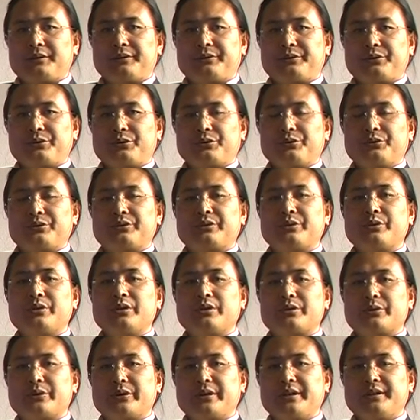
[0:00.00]
through 3
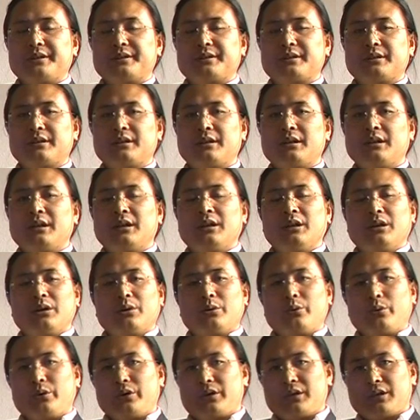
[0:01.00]
trees,
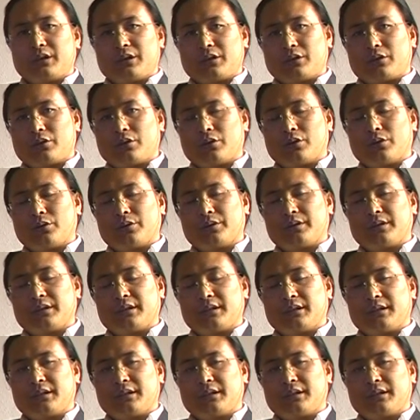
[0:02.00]
which are called